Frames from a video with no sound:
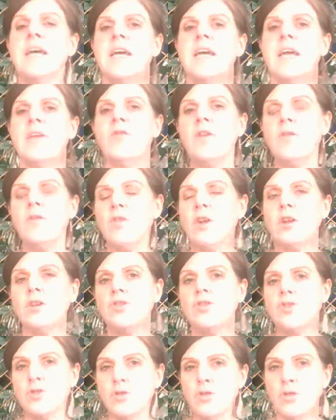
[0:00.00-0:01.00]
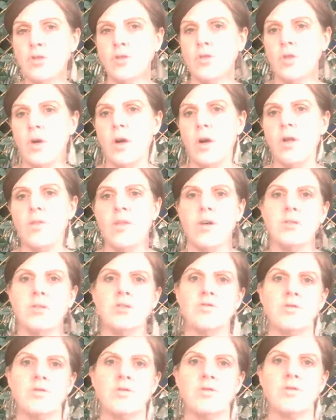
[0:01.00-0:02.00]
If you've got a door on
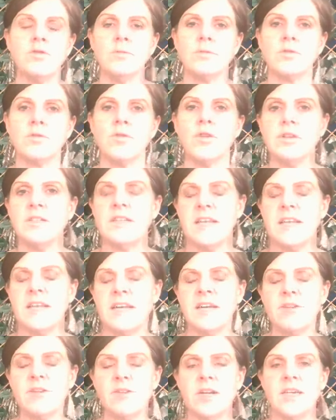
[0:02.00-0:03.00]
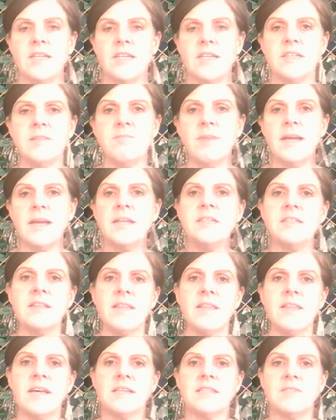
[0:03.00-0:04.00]
those rooms or those areas, it means
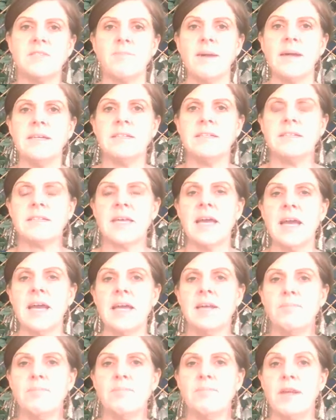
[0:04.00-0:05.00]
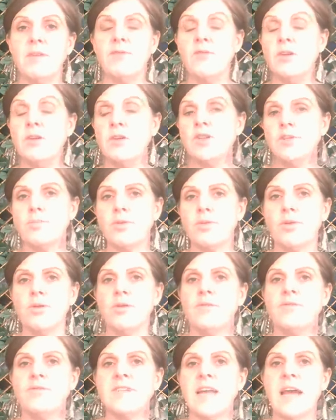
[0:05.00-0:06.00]
that that space can be
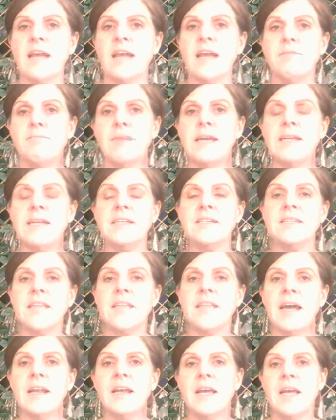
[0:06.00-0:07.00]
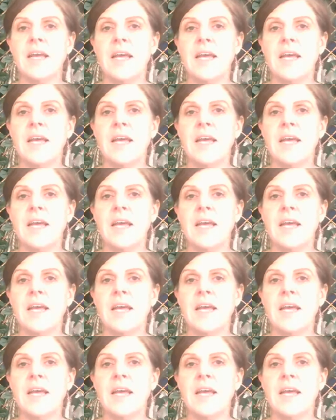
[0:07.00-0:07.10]
future-proofed, and it means that